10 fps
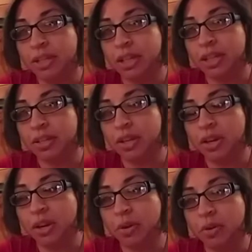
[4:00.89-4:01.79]
to get to
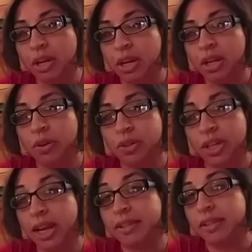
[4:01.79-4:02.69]
know your
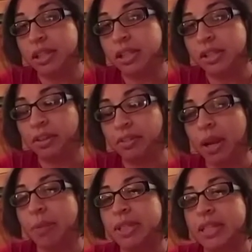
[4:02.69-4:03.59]
child's needs, your
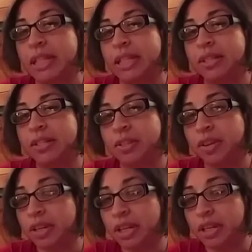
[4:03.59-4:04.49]
family's needs,
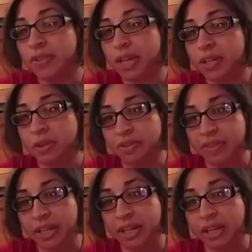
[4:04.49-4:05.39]
your needs, that sort of
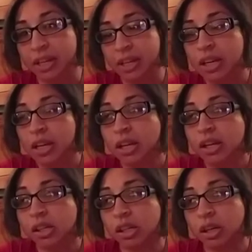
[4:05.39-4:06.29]
thing.
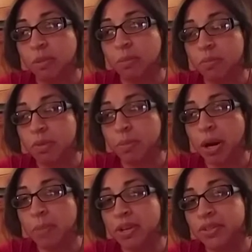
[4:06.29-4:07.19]

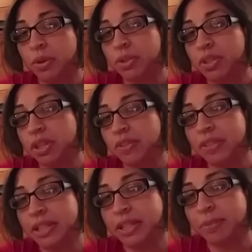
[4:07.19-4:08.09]
Department of Social
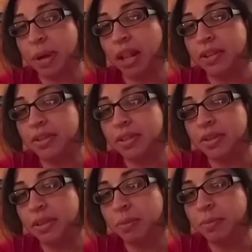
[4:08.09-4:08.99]
Services Policies
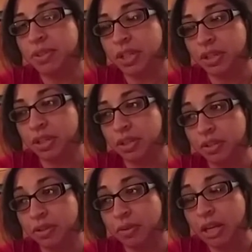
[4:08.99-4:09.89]
and
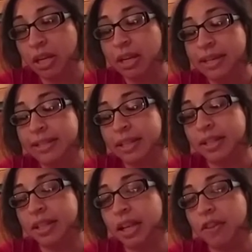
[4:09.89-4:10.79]
Procedures
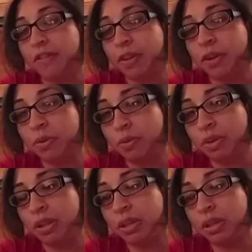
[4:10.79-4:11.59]
says that if you